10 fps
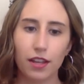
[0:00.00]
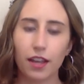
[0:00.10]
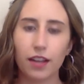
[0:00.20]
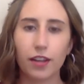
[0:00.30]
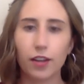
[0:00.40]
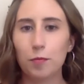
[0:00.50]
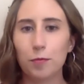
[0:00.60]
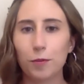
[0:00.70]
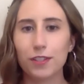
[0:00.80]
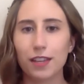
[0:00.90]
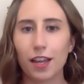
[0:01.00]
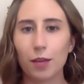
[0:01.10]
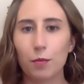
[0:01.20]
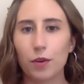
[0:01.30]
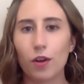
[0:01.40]
And I hope for a
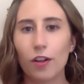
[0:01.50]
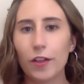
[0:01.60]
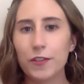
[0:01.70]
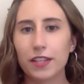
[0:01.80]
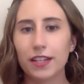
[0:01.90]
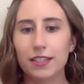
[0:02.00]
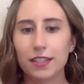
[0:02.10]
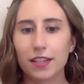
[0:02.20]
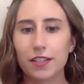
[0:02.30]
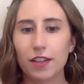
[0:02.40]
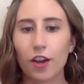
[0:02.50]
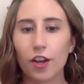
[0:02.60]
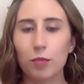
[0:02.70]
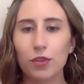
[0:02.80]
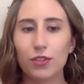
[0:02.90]
day when all sentences are
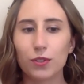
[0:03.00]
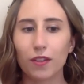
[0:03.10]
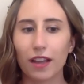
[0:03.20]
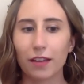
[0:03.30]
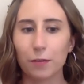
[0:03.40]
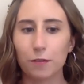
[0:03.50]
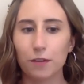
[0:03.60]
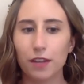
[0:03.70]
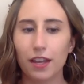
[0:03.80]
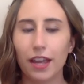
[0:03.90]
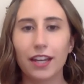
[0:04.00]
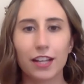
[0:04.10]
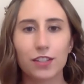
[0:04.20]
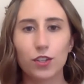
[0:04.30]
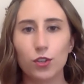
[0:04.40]
commuted to life and
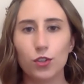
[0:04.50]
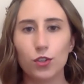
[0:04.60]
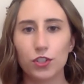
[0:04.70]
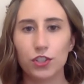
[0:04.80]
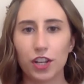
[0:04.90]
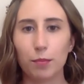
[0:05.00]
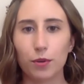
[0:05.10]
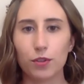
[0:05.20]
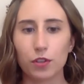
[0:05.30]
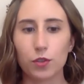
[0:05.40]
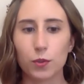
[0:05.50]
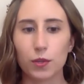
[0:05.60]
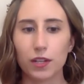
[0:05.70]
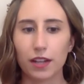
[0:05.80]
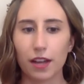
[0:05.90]
execution chambers are
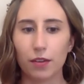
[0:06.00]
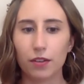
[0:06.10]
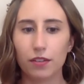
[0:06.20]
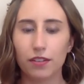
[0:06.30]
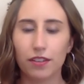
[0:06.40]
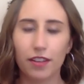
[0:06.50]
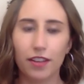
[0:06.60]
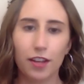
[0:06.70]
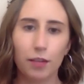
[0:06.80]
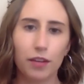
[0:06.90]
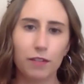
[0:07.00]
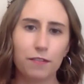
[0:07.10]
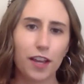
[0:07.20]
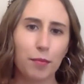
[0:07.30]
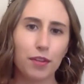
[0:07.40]
torn down, when
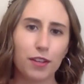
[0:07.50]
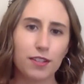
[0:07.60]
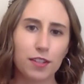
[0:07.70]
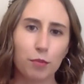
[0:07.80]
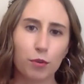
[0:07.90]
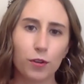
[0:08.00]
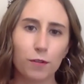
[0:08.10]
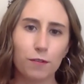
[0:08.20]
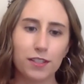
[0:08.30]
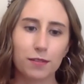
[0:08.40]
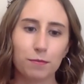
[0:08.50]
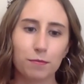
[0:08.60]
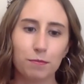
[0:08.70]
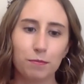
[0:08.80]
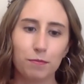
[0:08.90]
families of murder
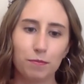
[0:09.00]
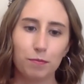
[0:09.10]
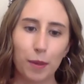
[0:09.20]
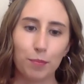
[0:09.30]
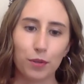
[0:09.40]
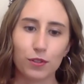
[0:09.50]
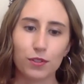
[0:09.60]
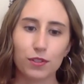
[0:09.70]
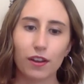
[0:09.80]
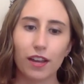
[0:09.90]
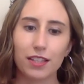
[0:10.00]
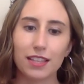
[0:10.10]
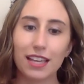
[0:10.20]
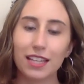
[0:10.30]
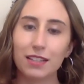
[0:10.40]
victim members are
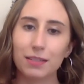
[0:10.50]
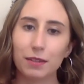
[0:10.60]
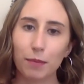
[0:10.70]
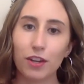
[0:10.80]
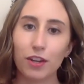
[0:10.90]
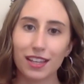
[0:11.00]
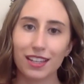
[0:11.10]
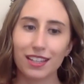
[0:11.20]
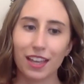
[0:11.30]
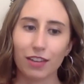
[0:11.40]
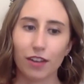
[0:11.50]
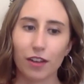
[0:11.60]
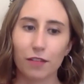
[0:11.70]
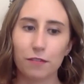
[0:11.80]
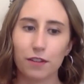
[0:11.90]
better taken care of,
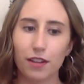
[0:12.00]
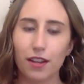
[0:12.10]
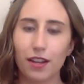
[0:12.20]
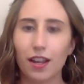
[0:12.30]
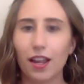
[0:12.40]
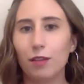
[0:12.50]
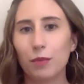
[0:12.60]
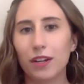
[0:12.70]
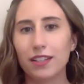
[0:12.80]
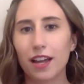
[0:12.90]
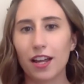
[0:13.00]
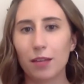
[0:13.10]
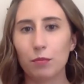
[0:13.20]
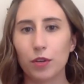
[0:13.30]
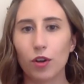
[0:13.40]
and when a
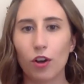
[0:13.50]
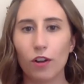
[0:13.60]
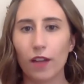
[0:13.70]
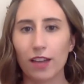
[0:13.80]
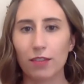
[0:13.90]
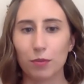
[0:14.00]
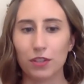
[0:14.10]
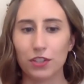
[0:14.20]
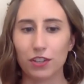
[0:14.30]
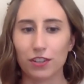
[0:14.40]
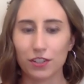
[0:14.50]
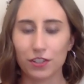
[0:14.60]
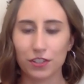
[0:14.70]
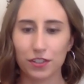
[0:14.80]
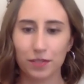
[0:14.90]
time when all life will be
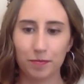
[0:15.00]
cherished.